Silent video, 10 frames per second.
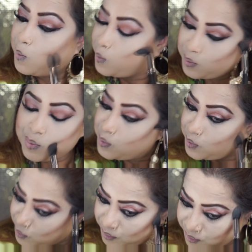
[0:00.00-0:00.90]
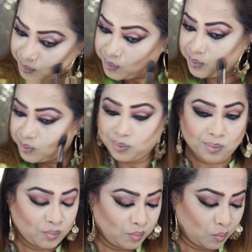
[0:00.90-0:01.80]
This brush
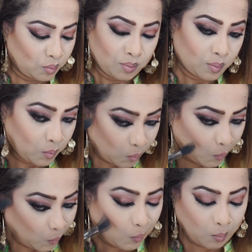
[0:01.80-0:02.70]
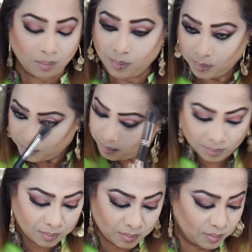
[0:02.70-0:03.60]
is everything now
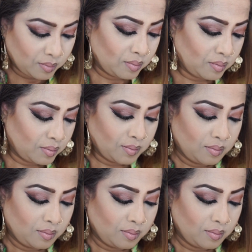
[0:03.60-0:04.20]
in my life.